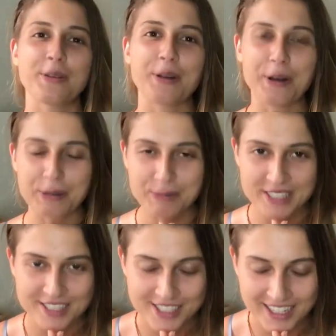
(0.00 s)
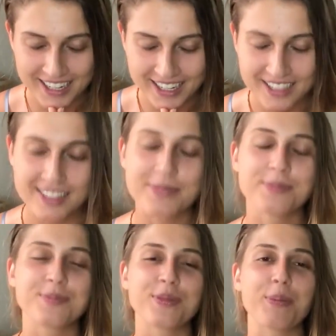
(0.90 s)
Welcome sunshine,
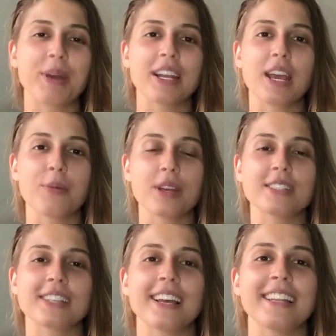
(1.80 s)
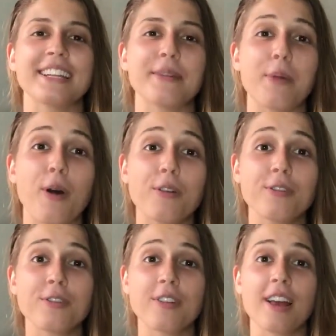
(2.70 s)
my name is Aline
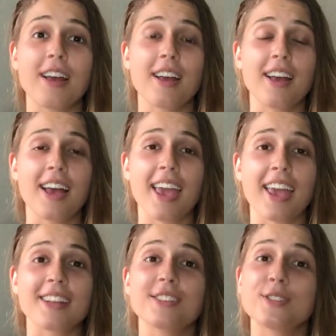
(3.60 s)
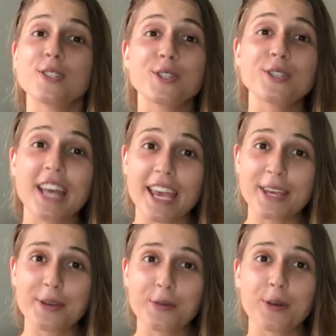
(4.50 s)
Boff, and
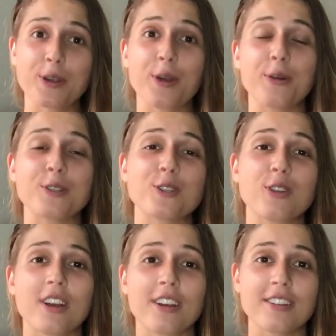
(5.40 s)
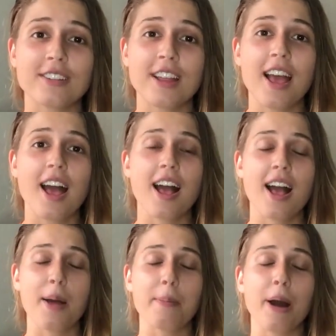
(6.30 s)
today we're going to learn
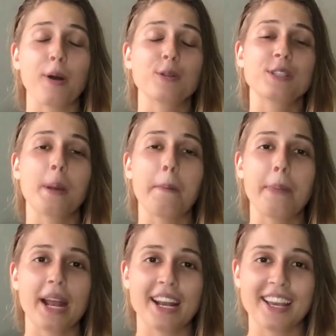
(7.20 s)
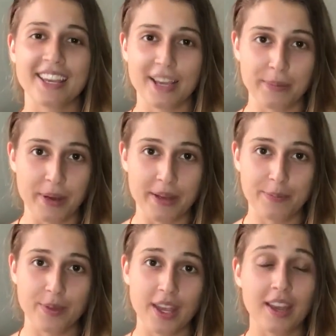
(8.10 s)
about
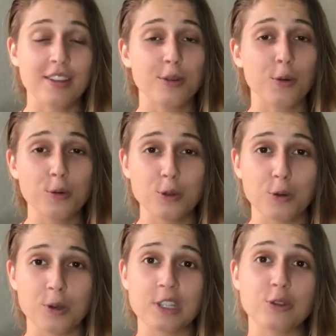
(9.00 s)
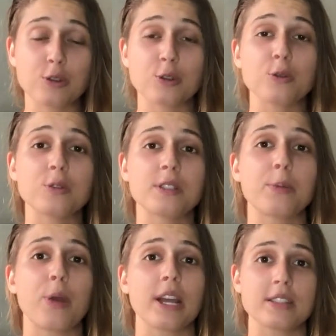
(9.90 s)
Pranayama and also introduce the
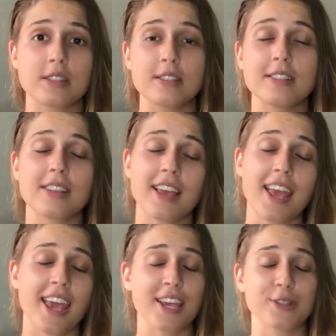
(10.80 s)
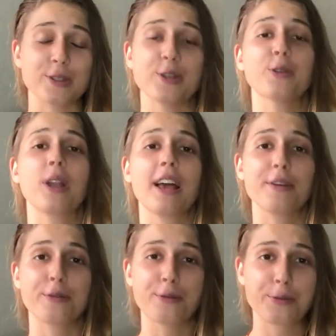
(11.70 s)
practice into your
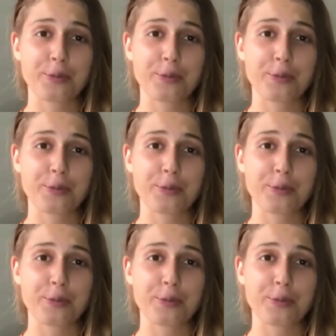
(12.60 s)
life.